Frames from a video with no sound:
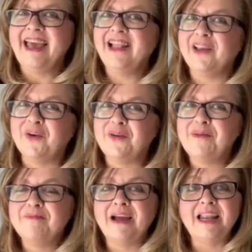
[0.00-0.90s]
Hello,
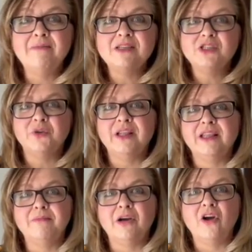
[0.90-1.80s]
my name is Jodi
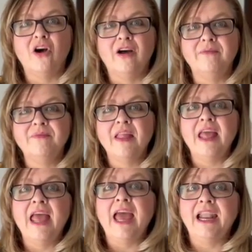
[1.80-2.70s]
Lynn McCaw,
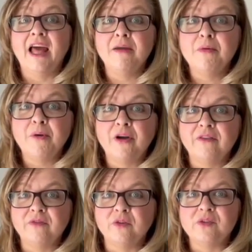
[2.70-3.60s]
and I am a part
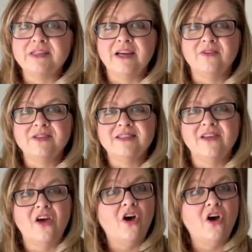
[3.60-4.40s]
of Ruth's House.